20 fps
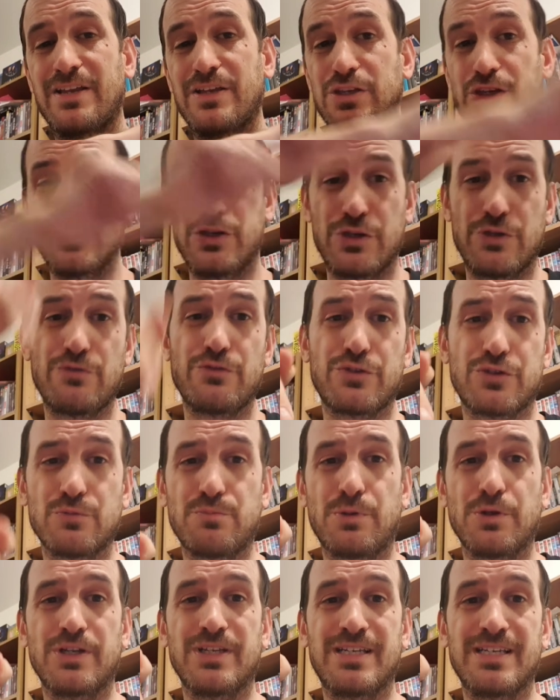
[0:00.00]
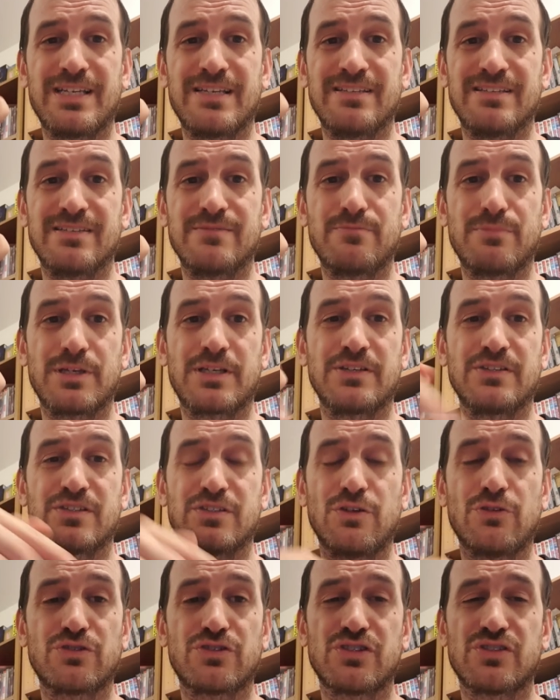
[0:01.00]
you should put it in because
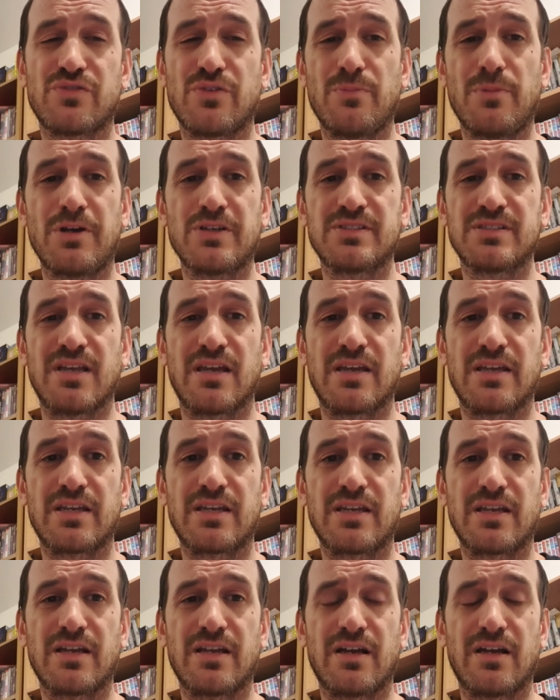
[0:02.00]
not just for my sake,